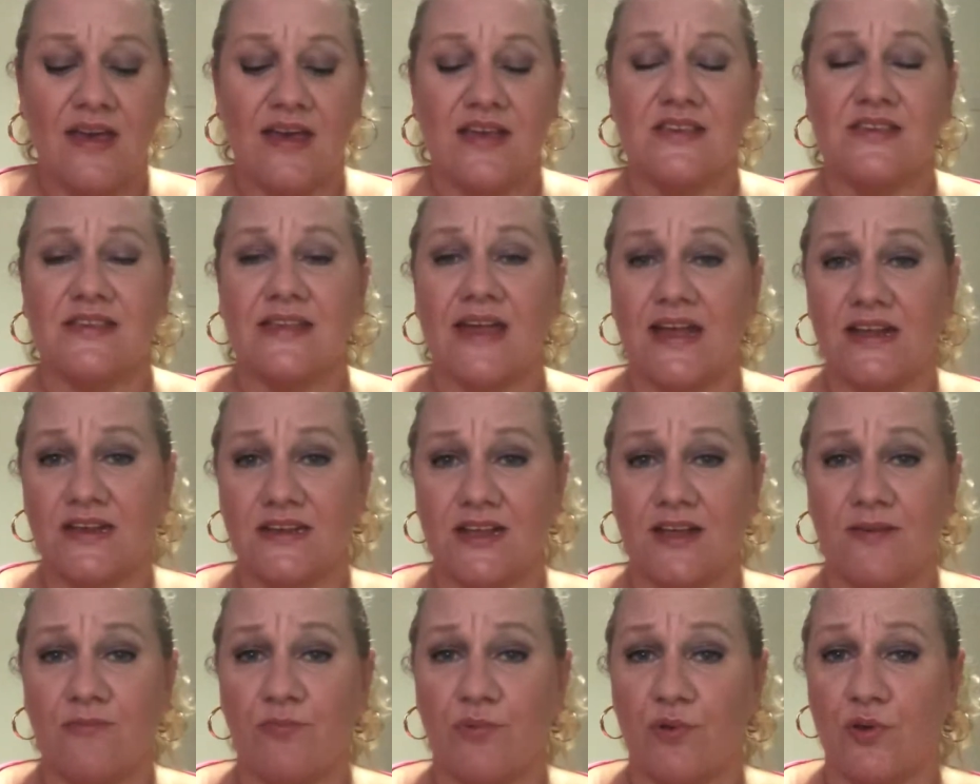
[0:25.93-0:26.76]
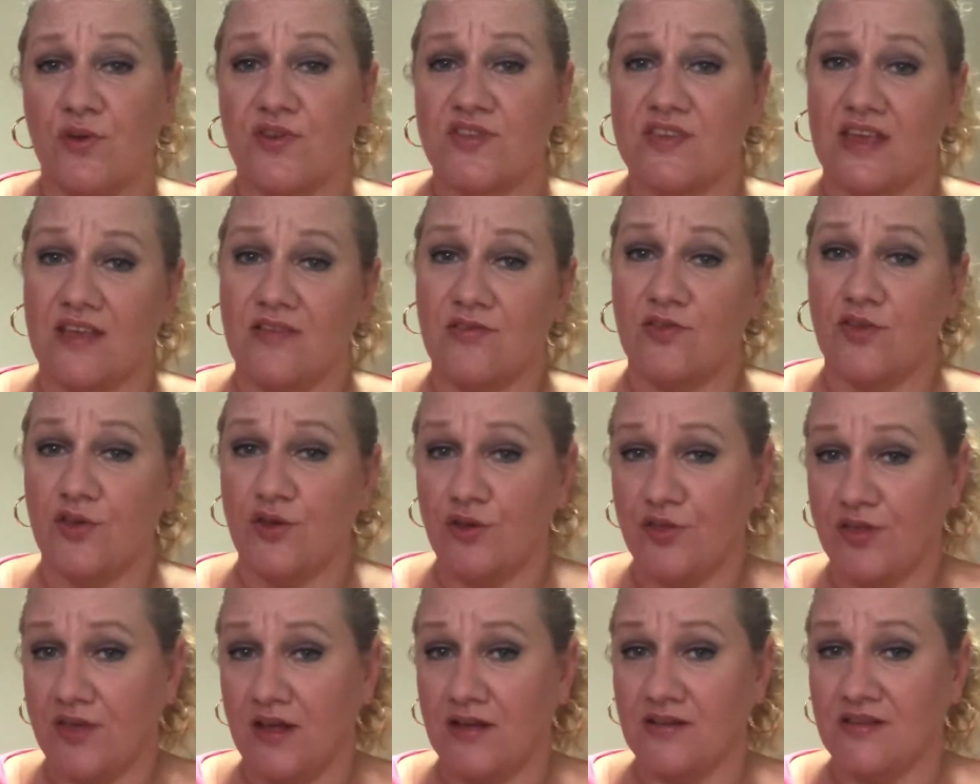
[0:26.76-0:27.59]
It's 19 books in
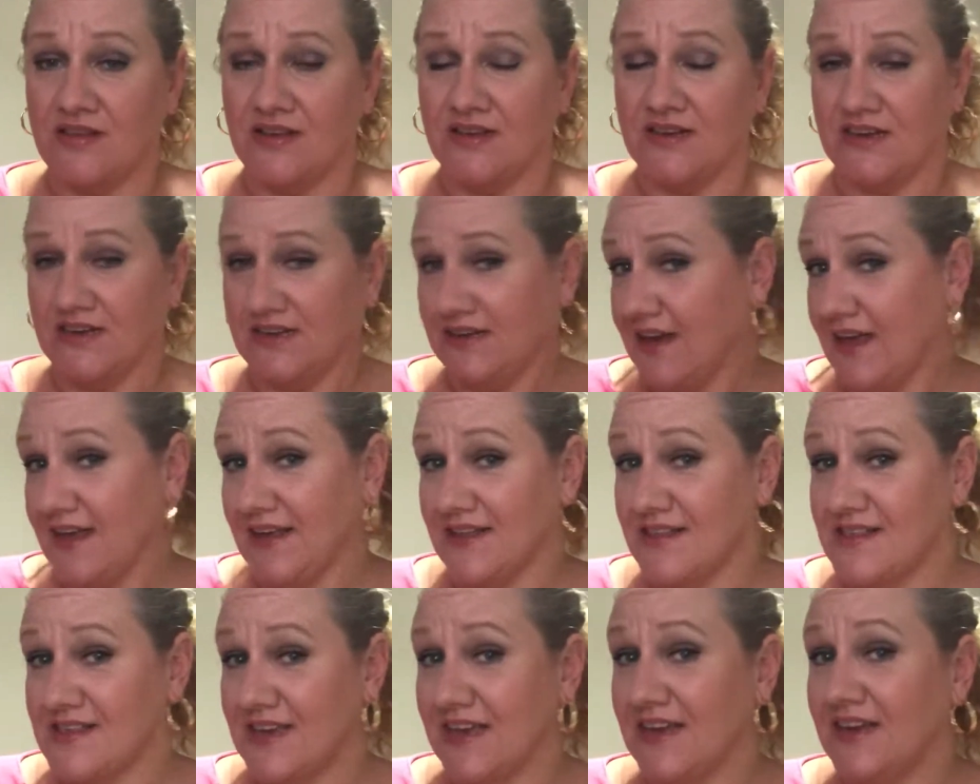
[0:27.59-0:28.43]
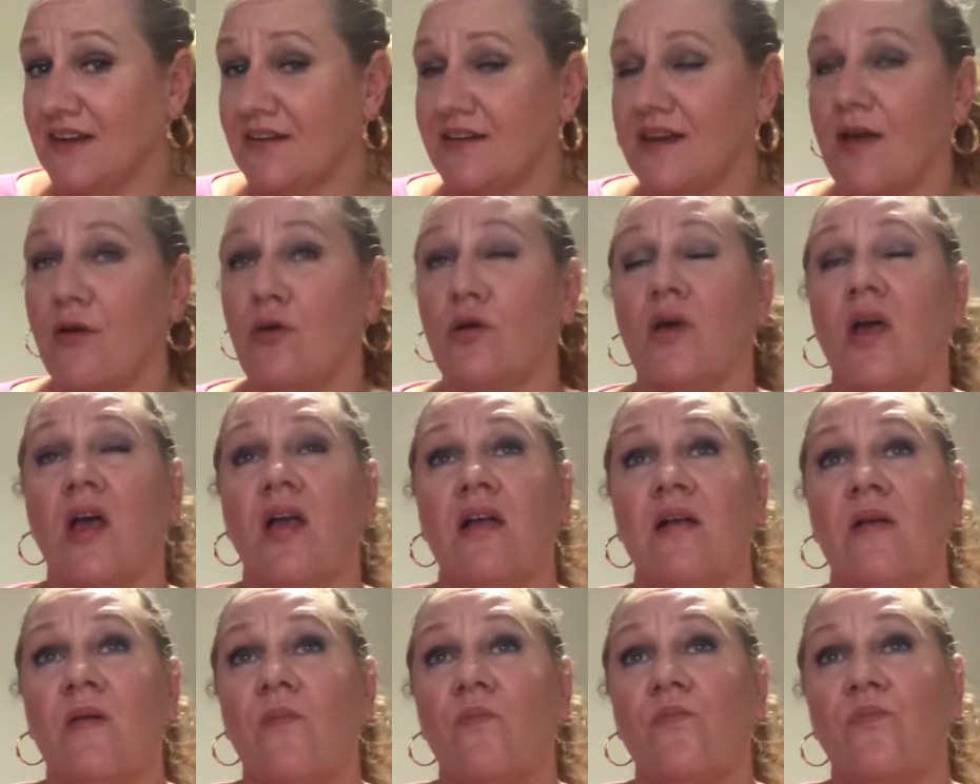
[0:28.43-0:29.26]
2019. Now,
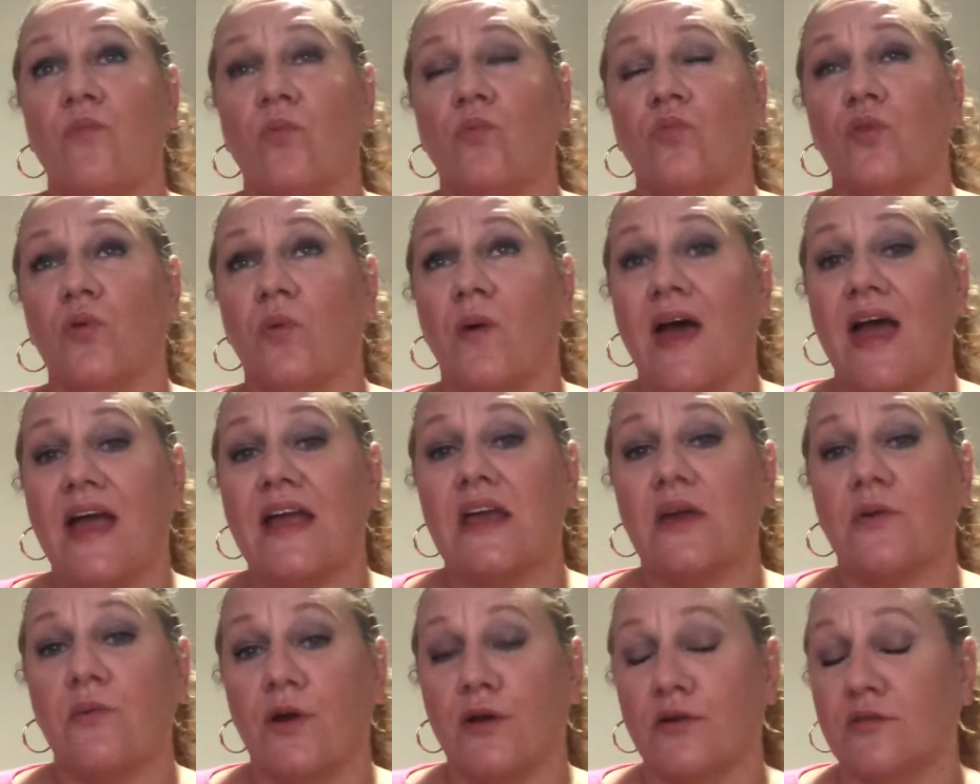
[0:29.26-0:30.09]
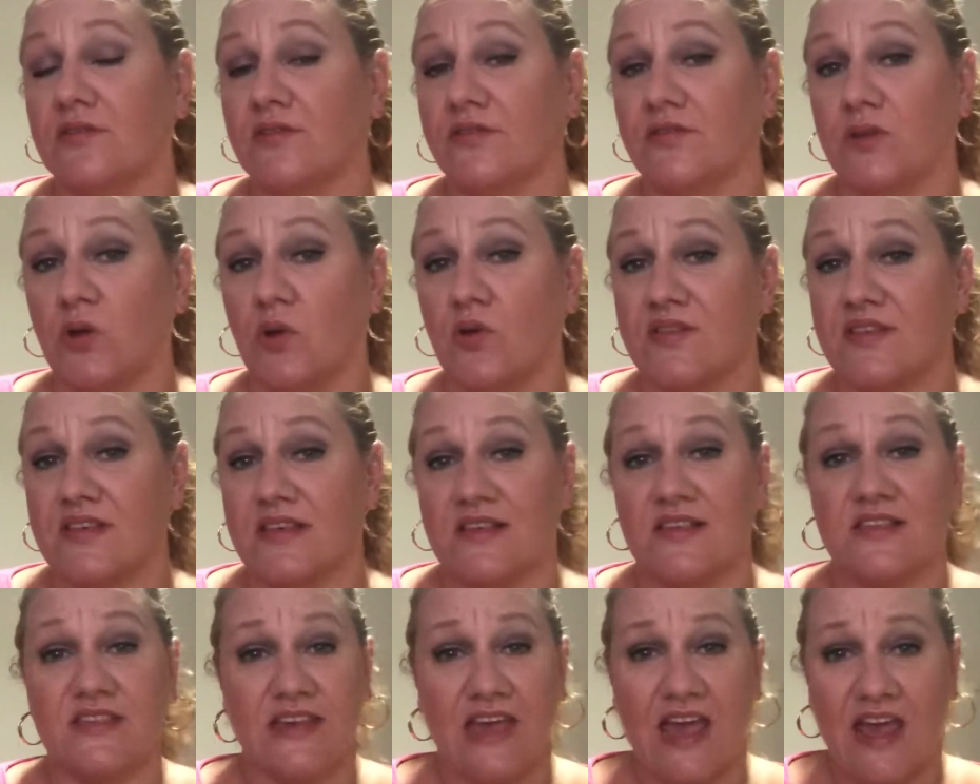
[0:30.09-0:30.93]
the Wacky World of
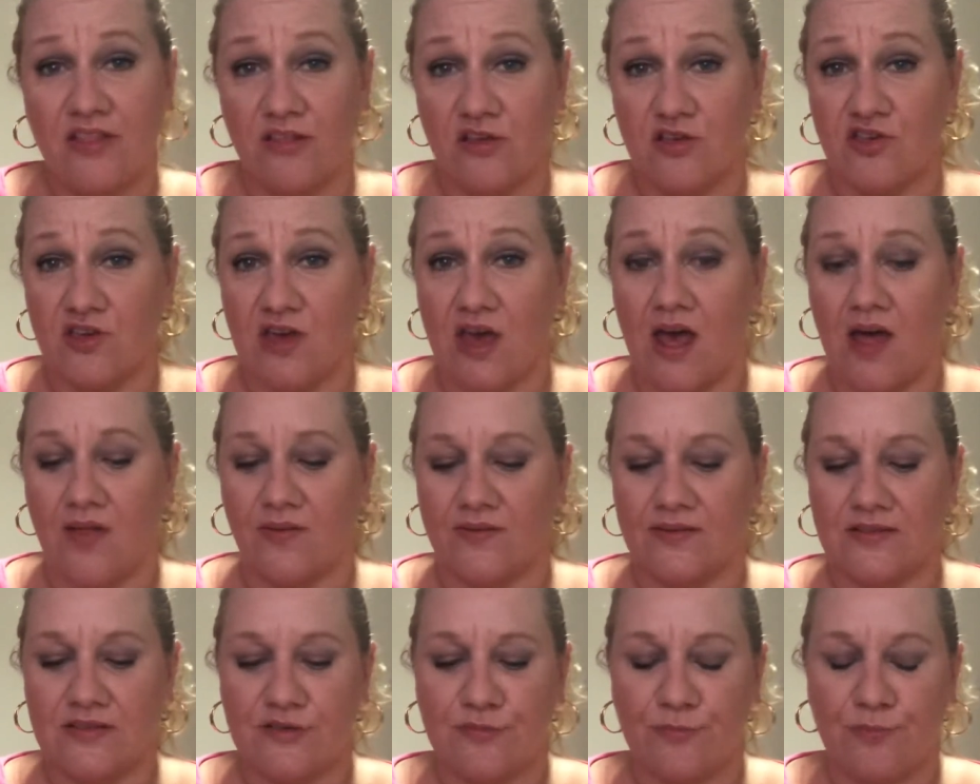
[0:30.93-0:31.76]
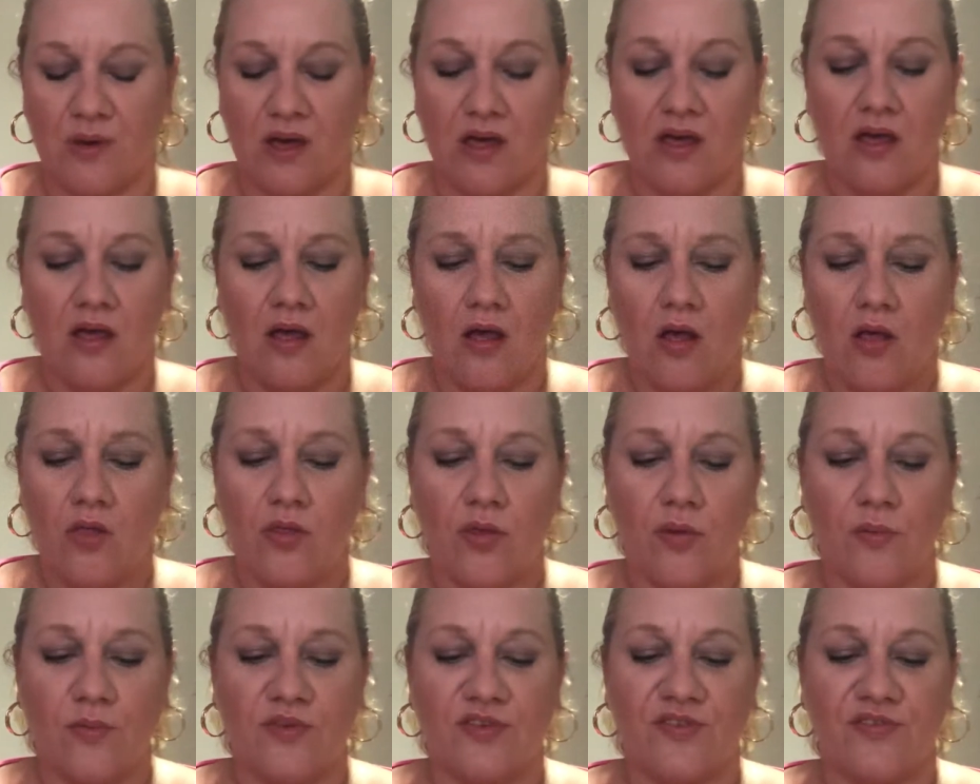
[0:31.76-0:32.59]
Lottie set the challenge, but
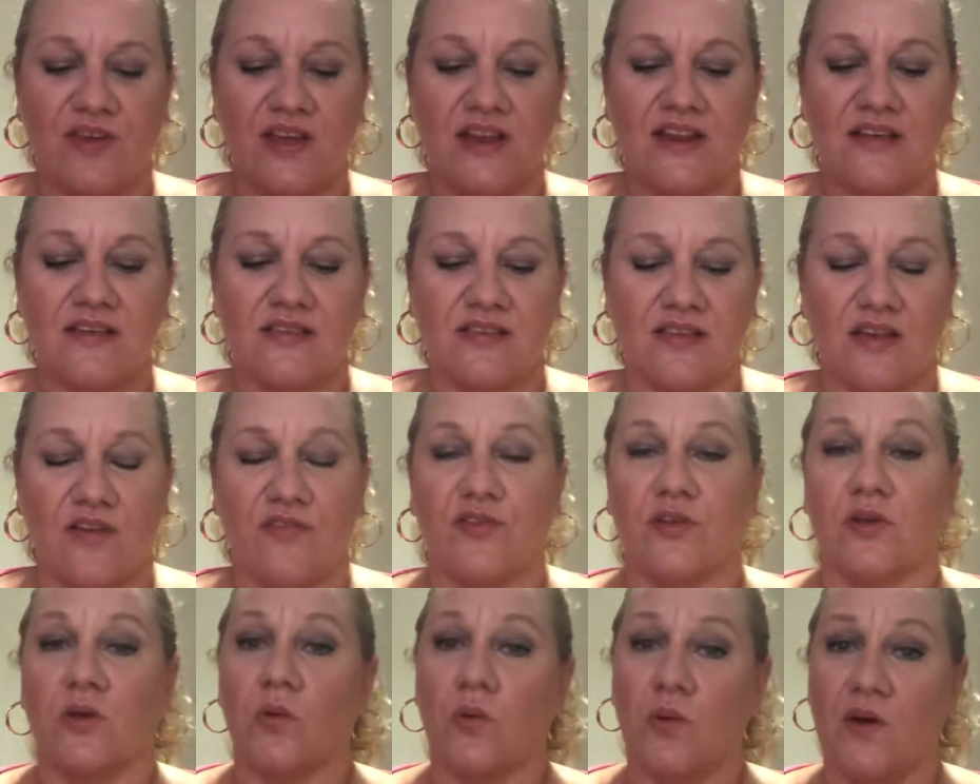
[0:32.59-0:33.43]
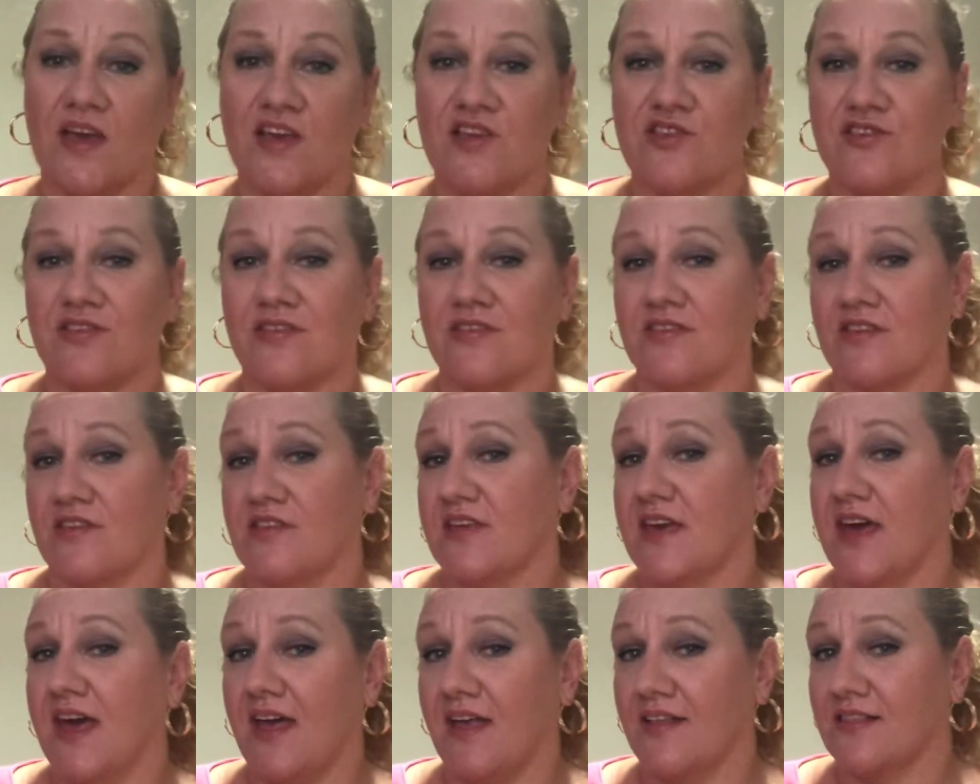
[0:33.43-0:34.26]
there was various different questions and
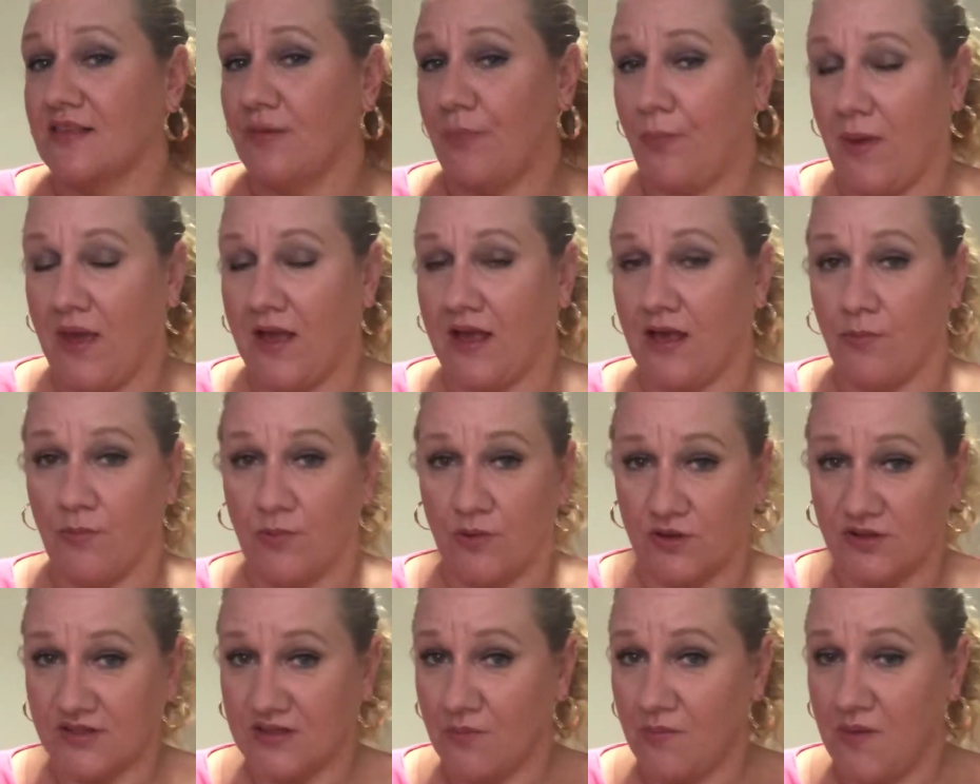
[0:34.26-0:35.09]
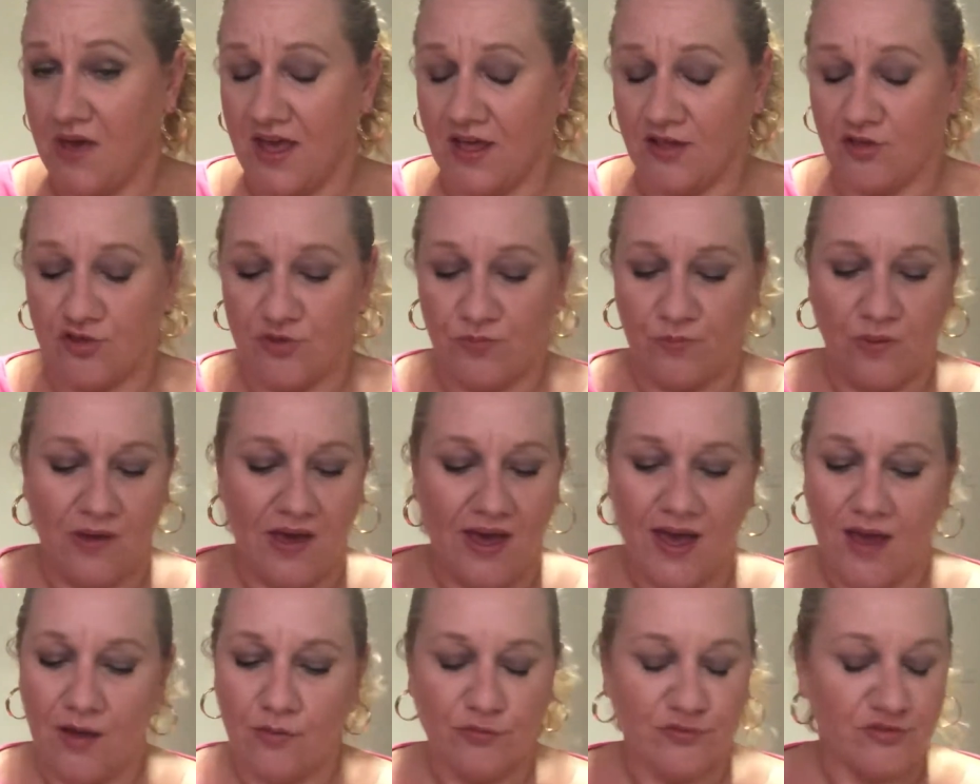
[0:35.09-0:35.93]
you had to pick a book to match, but
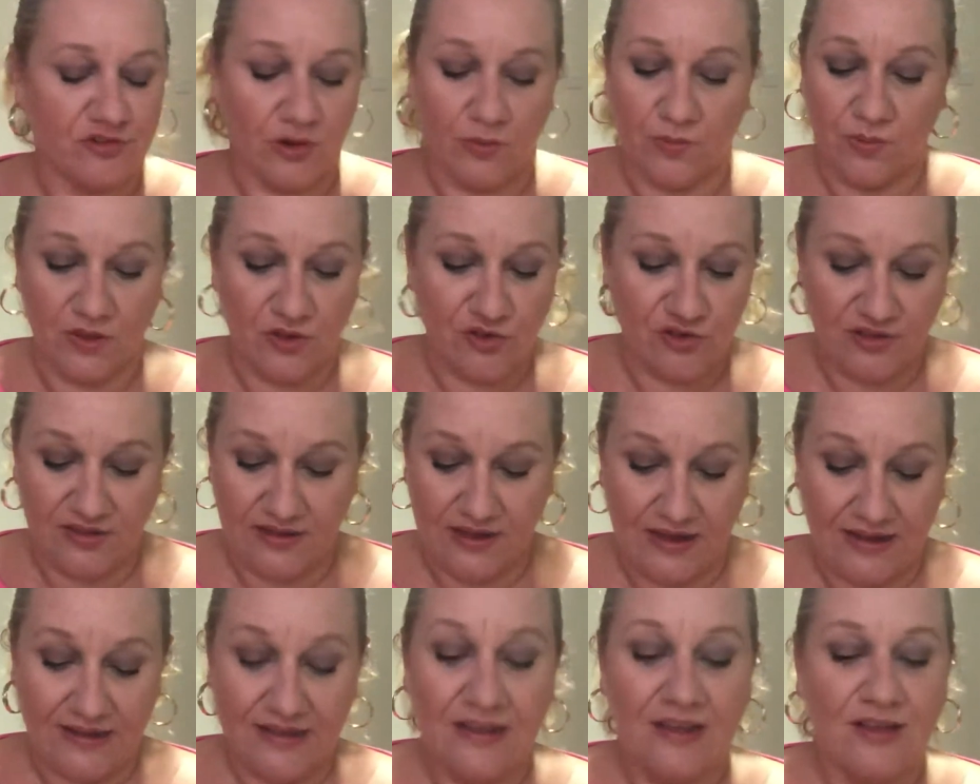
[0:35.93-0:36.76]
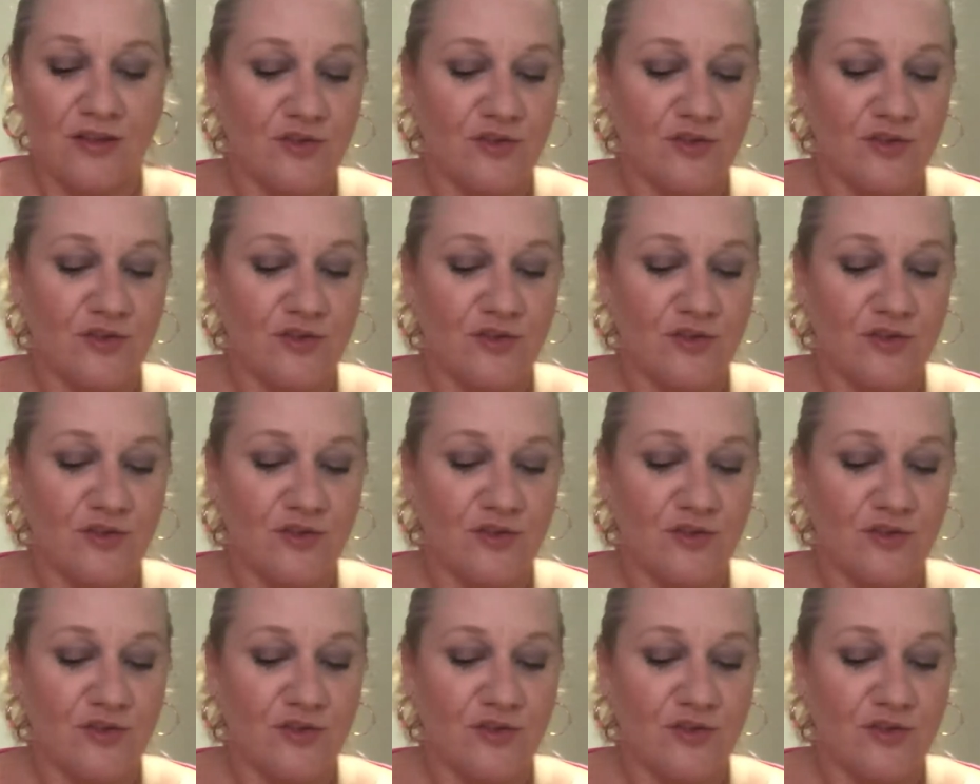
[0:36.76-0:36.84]
I was rubbish at that.